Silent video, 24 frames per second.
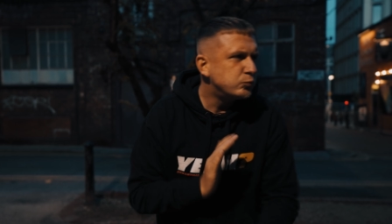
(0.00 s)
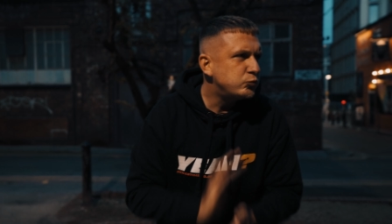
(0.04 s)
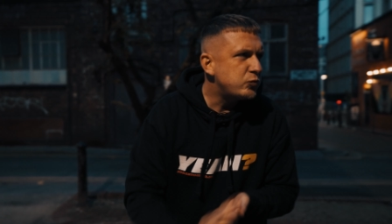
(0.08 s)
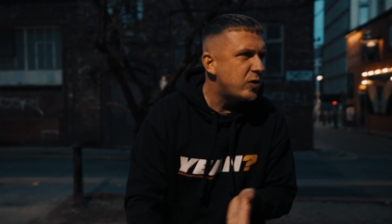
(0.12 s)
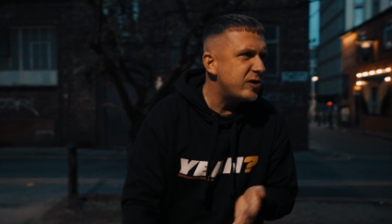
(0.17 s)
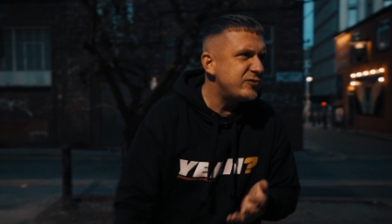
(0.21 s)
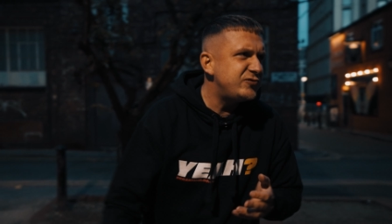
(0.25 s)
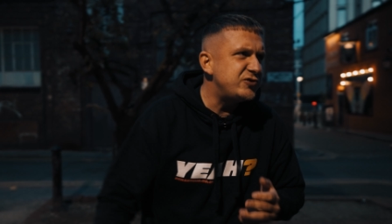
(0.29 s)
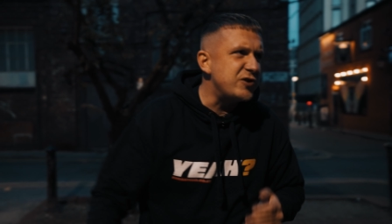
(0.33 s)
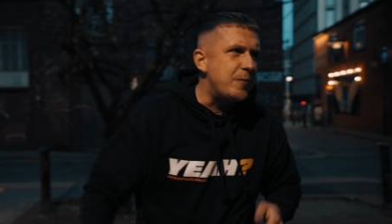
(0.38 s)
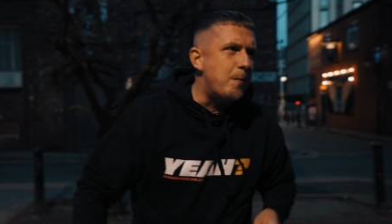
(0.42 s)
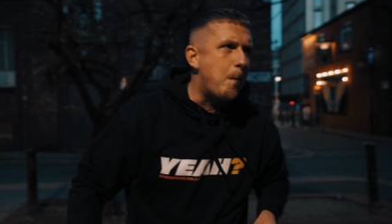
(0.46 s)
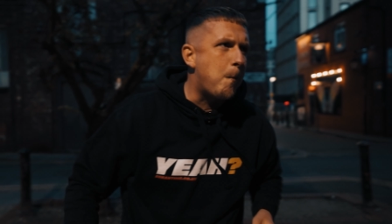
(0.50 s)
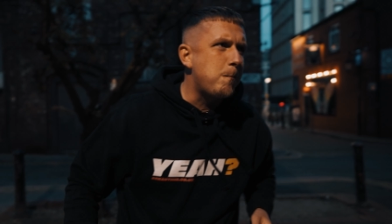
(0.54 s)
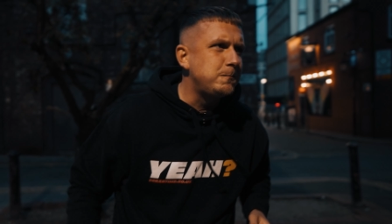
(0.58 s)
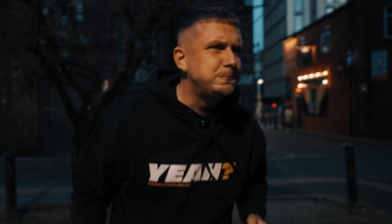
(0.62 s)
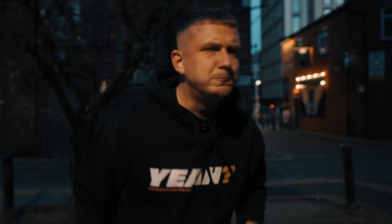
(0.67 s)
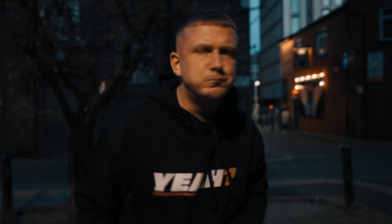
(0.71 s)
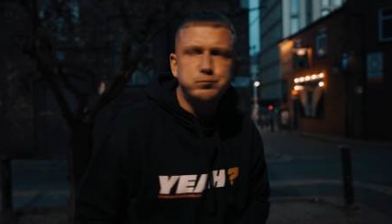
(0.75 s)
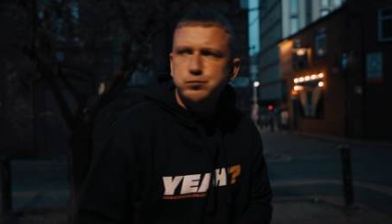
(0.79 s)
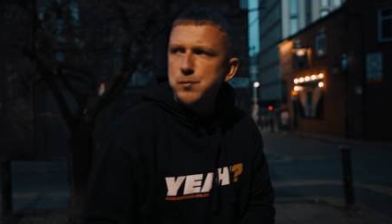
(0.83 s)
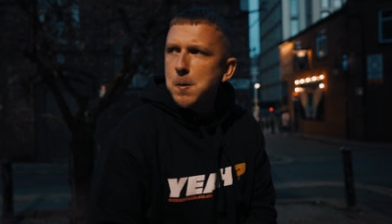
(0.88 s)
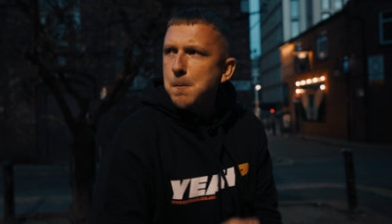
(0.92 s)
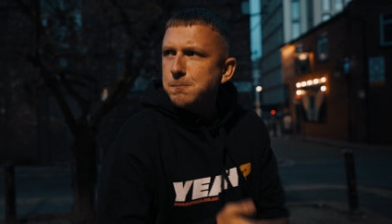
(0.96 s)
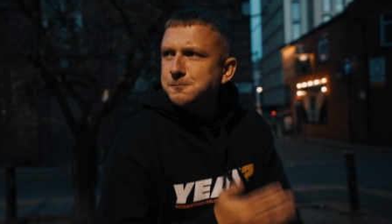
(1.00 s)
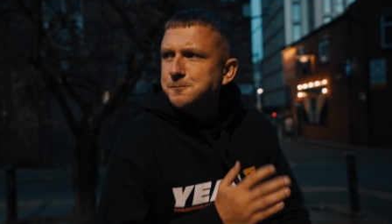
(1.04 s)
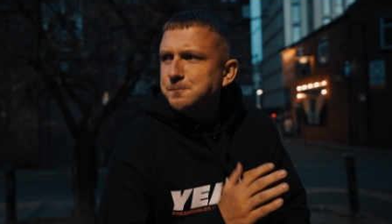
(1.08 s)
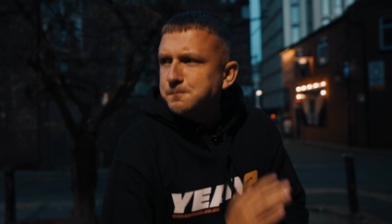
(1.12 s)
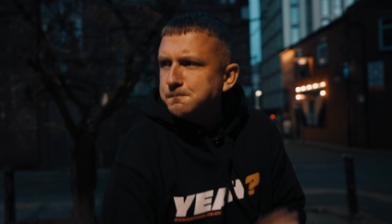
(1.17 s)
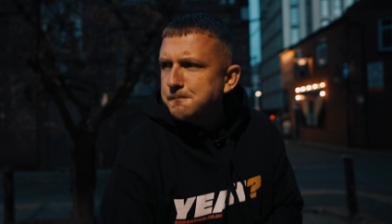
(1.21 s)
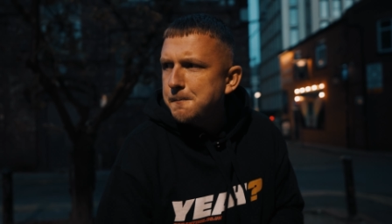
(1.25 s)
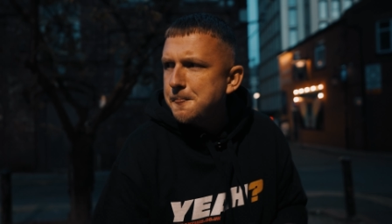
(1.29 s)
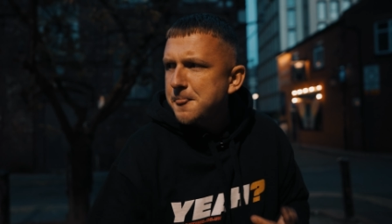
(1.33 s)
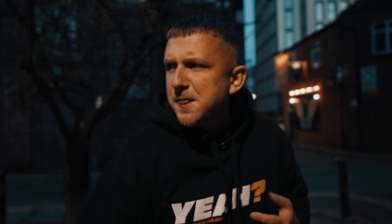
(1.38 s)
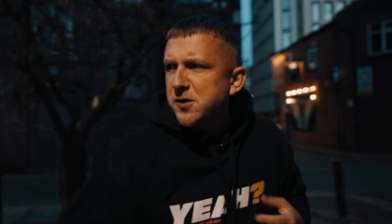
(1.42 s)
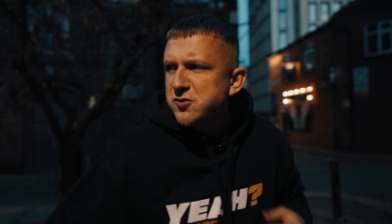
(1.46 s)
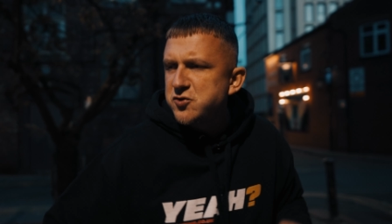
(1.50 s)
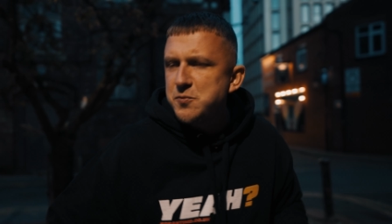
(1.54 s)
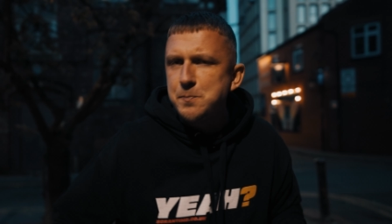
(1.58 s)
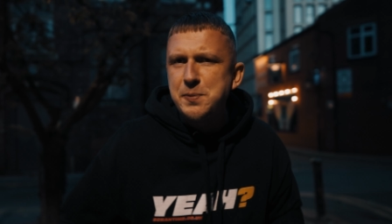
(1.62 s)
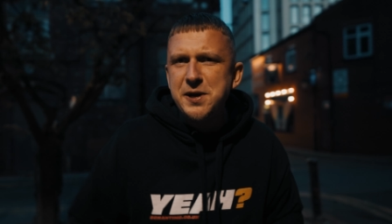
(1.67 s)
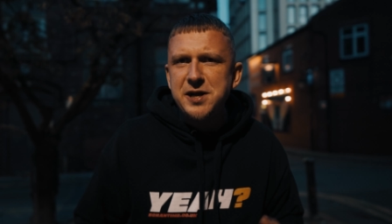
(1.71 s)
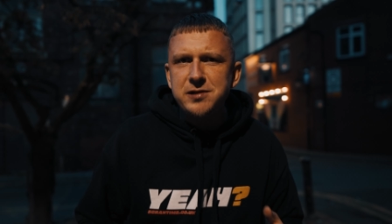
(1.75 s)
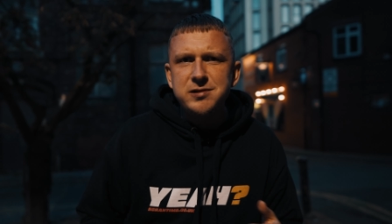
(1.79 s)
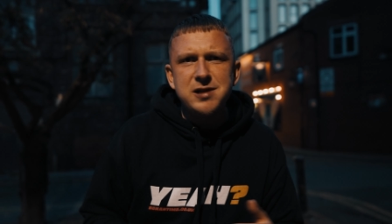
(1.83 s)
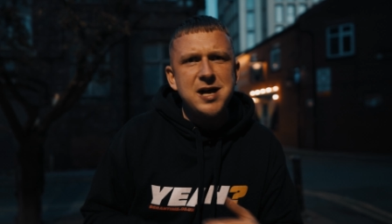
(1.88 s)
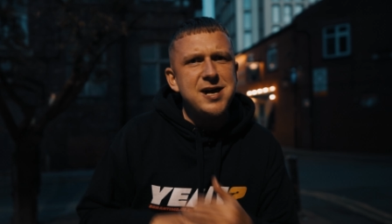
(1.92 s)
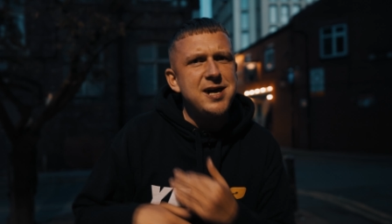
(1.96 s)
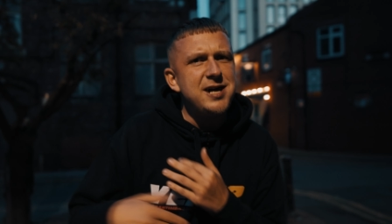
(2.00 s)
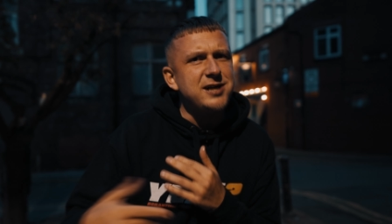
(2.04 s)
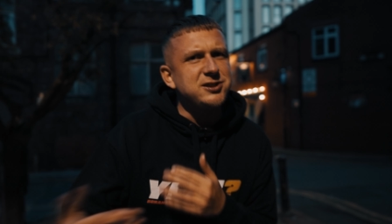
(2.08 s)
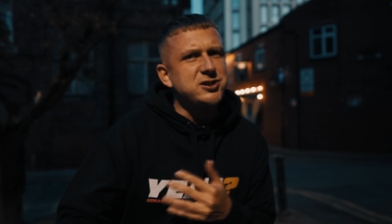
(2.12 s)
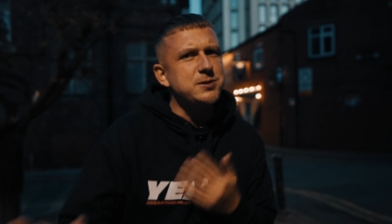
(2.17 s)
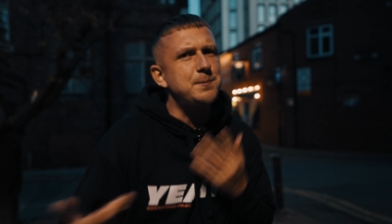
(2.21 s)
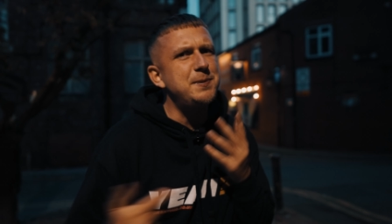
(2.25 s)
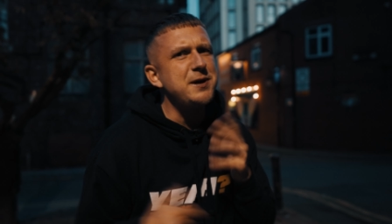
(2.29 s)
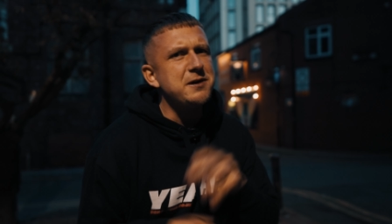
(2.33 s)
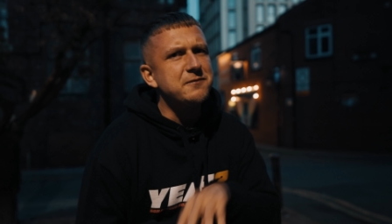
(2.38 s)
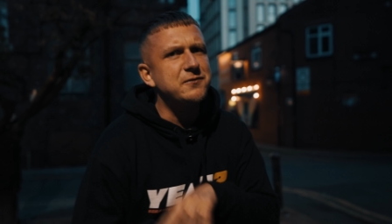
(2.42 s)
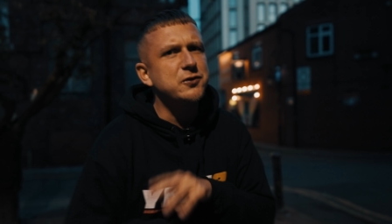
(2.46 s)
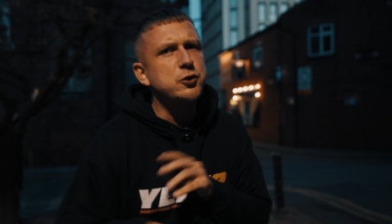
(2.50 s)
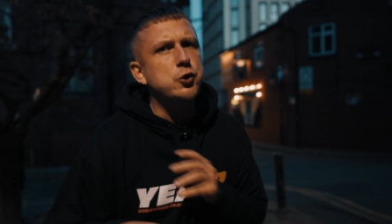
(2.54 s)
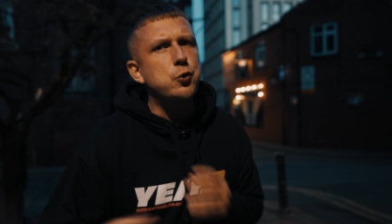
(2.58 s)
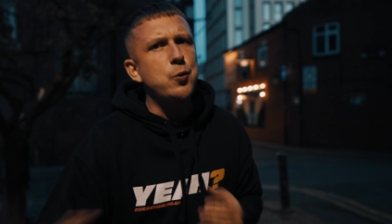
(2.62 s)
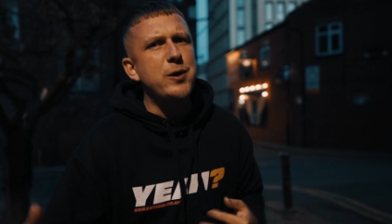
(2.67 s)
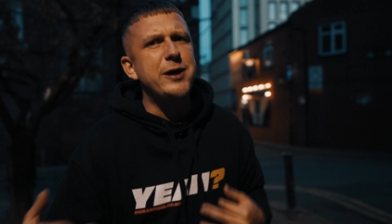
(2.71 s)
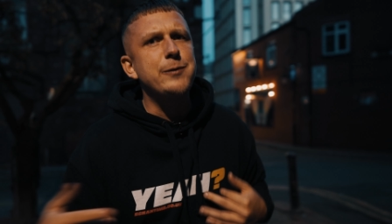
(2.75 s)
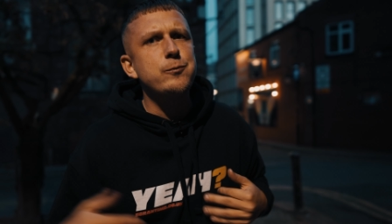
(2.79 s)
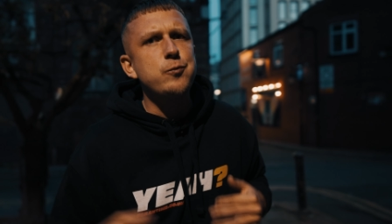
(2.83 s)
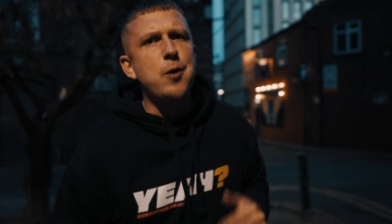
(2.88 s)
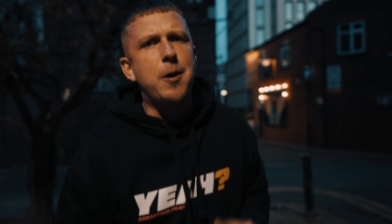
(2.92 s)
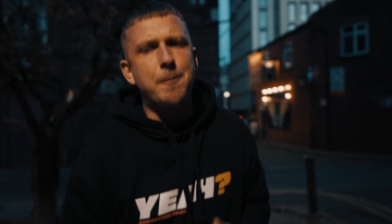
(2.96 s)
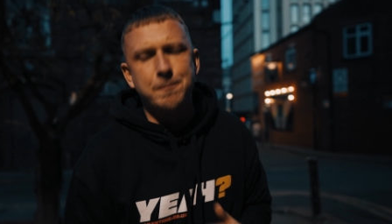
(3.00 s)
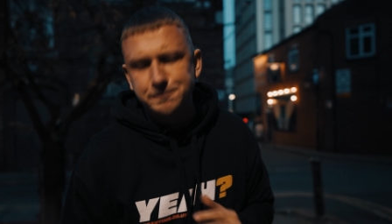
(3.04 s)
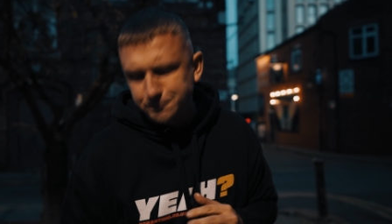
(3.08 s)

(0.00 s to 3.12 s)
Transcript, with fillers: Listen, it's a bit late, it's a bit of a quick one.